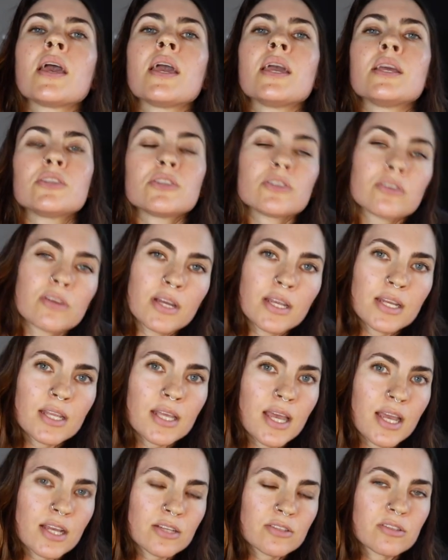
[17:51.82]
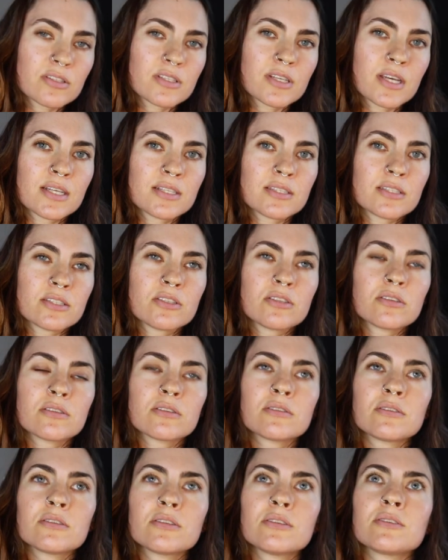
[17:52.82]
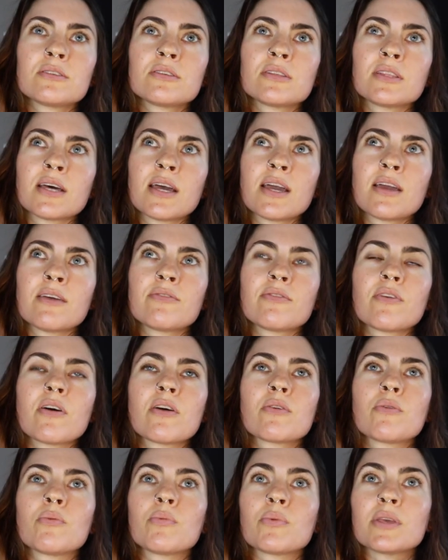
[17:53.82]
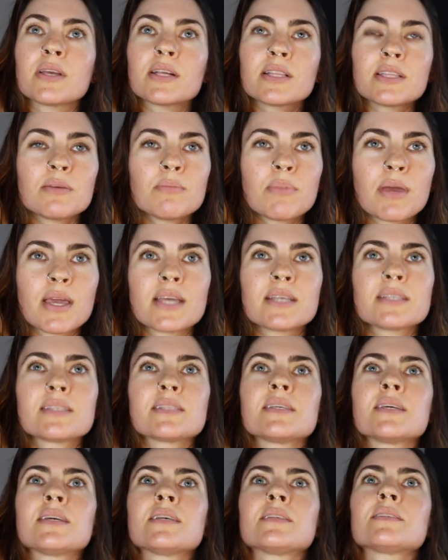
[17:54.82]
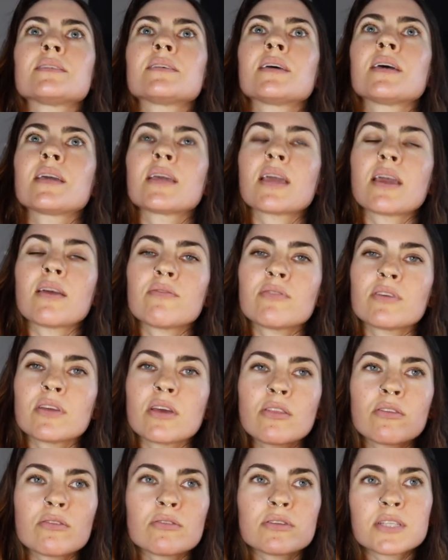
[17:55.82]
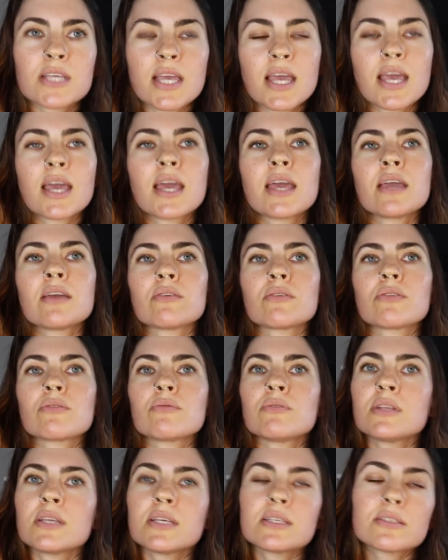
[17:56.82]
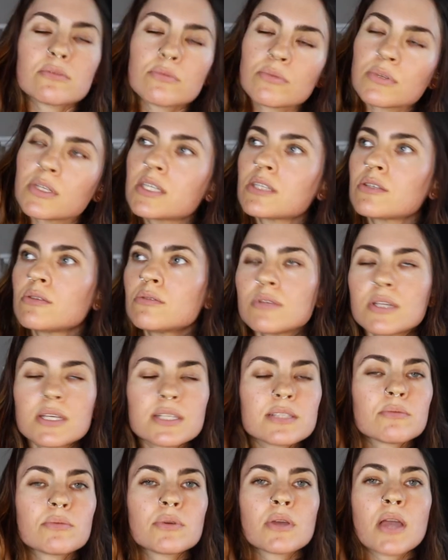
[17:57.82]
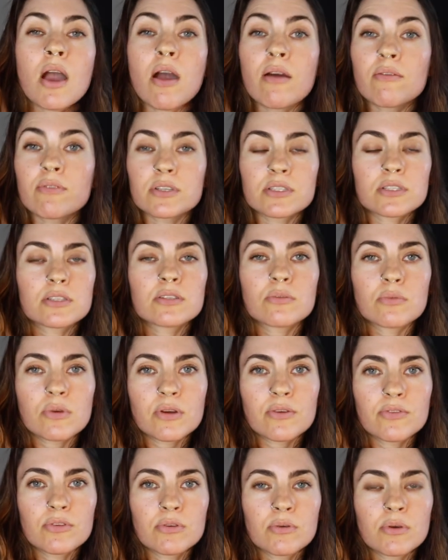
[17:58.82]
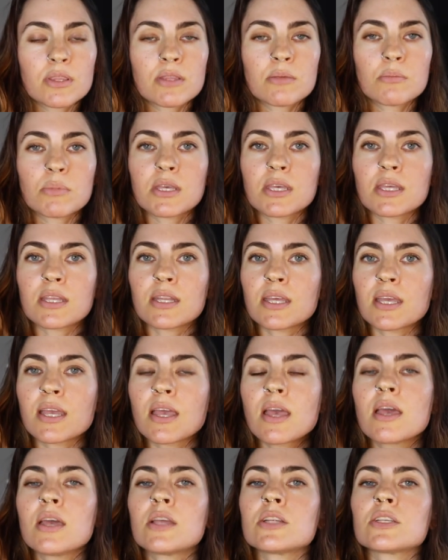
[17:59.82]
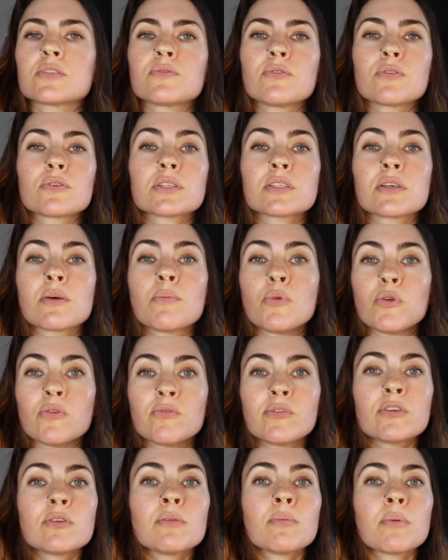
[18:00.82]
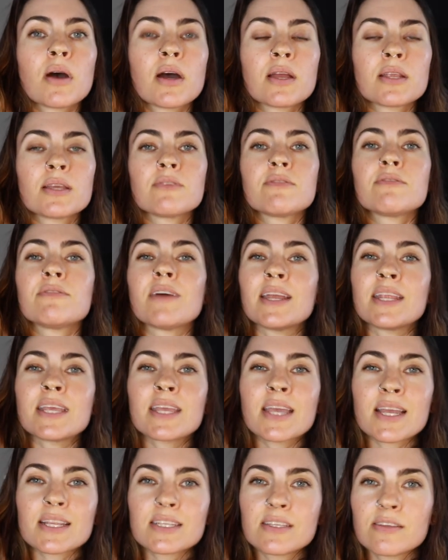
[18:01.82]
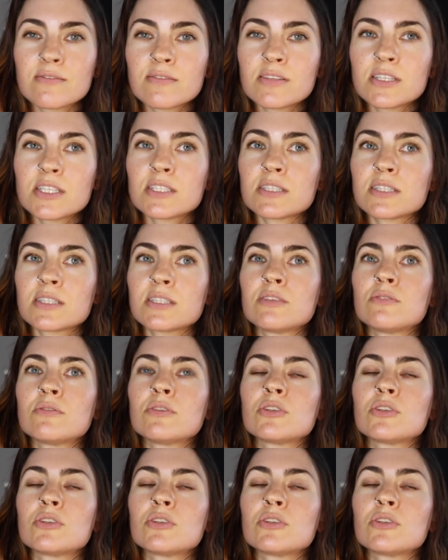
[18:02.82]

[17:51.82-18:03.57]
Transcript: integrating exercise into your life on a weekly basis, like every other day or 3 days a week, 2 days a week, however it's going to work for you at the beginning, just focus on moving your body, finding activities that you